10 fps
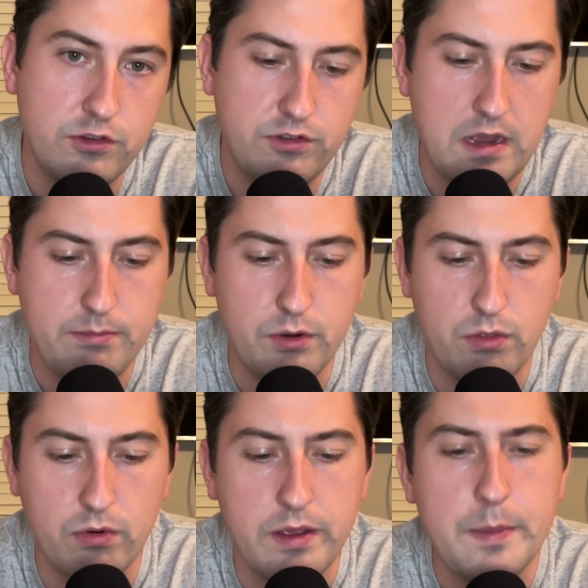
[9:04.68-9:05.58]
chapter
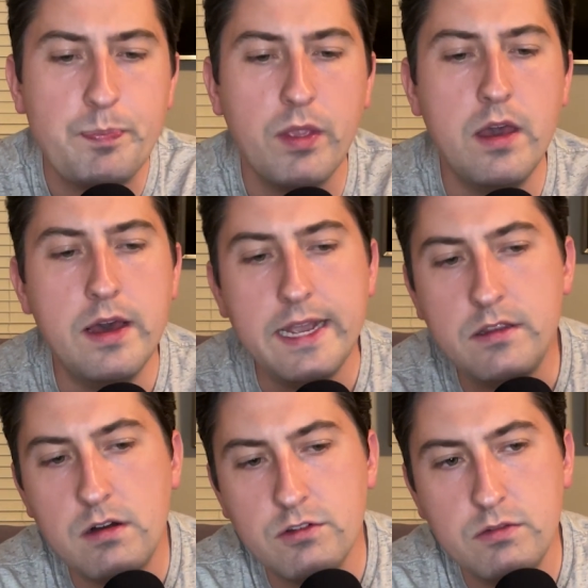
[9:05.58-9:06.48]
3. He
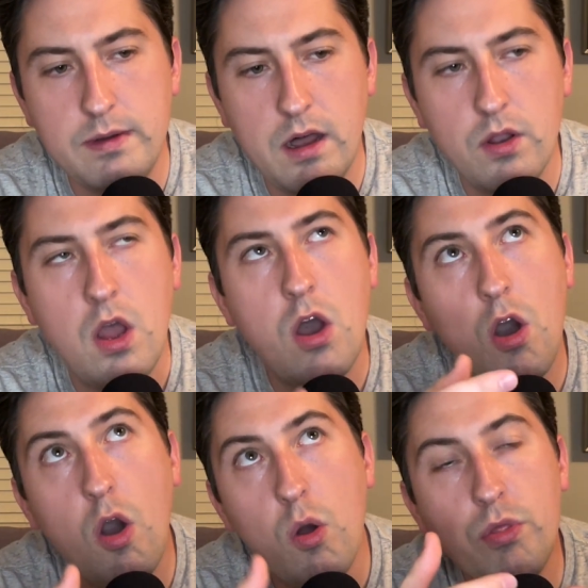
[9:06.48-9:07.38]
talks about,
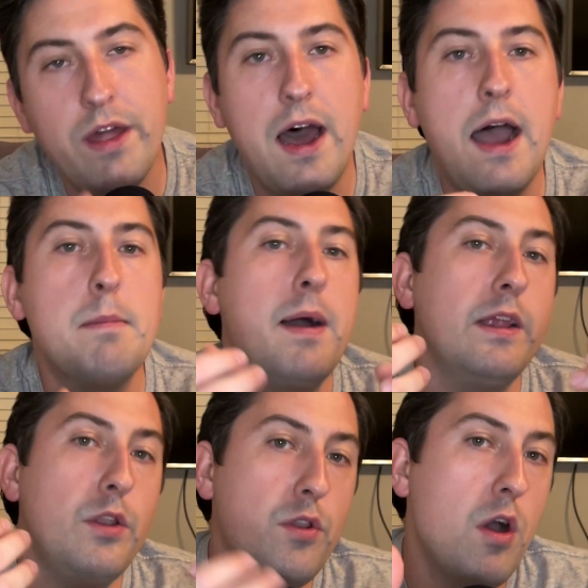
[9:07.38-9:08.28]
oh, that I might
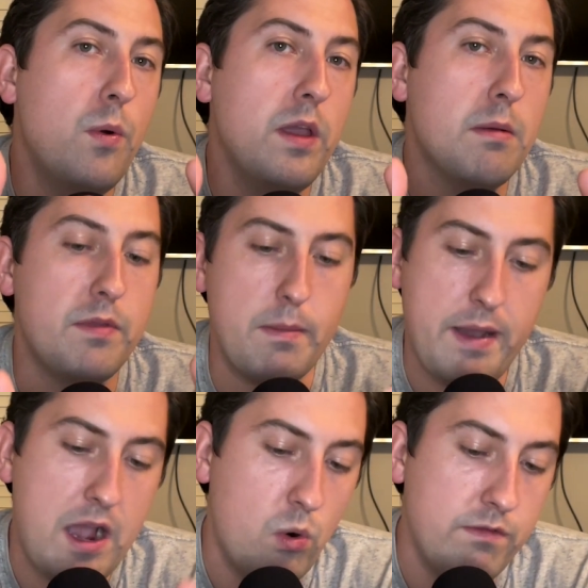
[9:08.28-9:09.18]
know Him and the
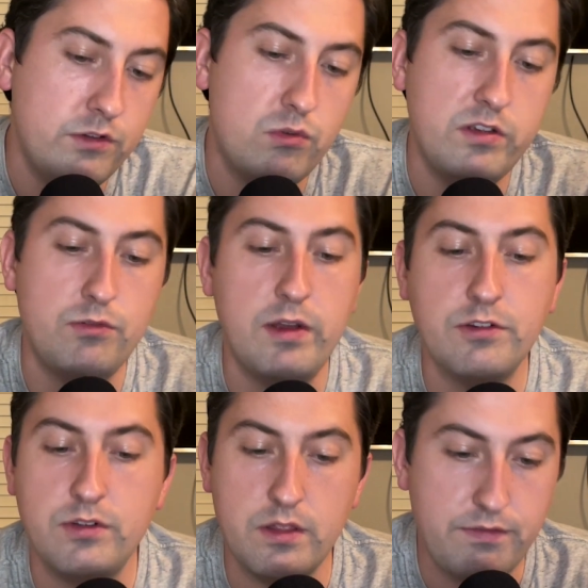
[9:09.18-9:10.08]
power of His
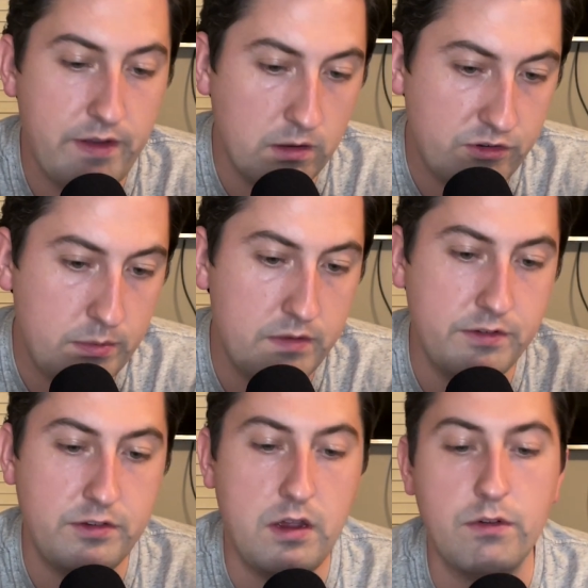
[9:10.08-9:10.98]
resurrection, the fellowship of
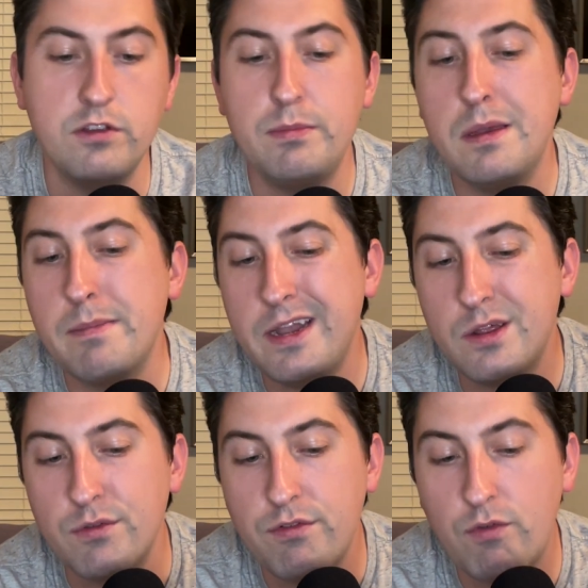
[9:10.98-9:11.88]
His sufferings, being made
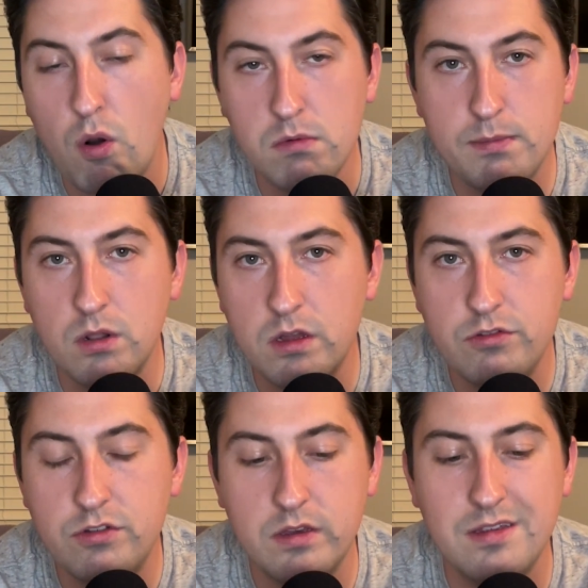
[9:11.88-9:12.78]
conformable
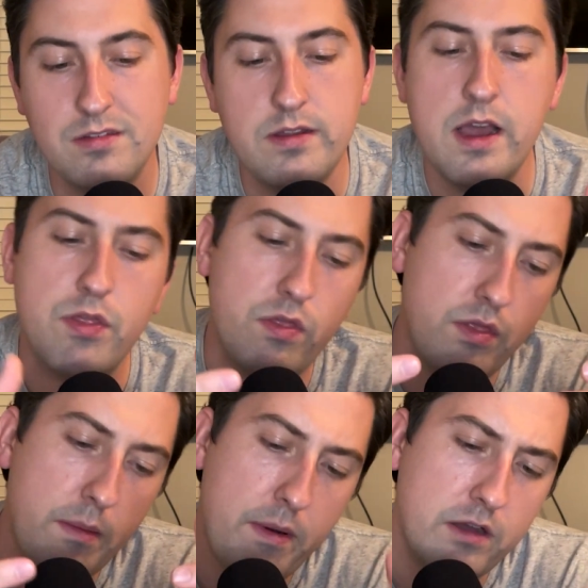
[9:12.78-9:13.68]
unto His death.
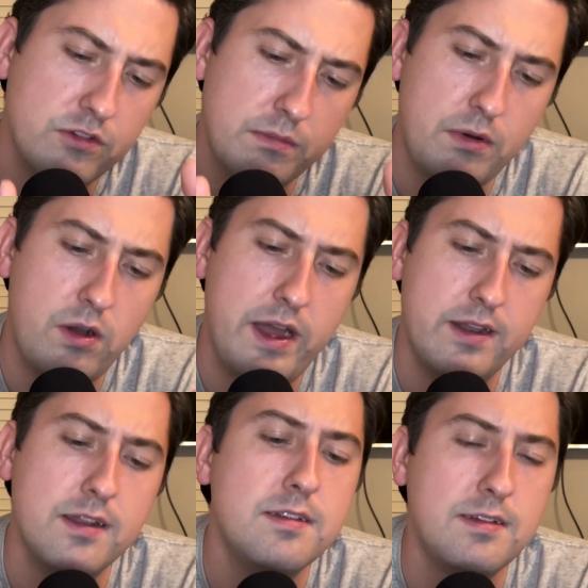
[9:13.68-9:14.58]
The Apostle Paul had
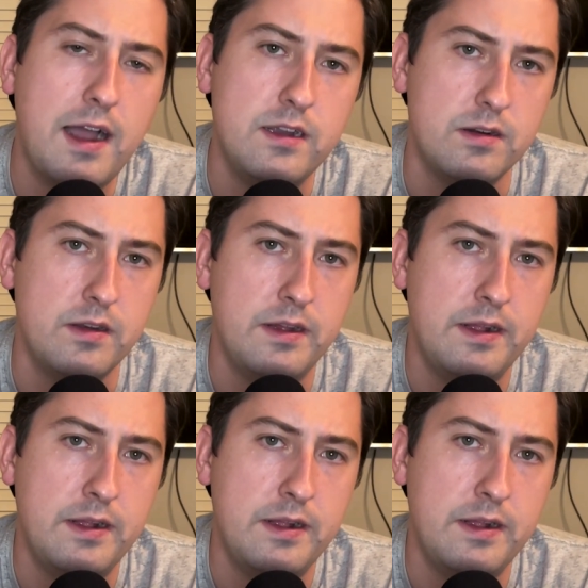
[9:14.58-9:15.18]
a desire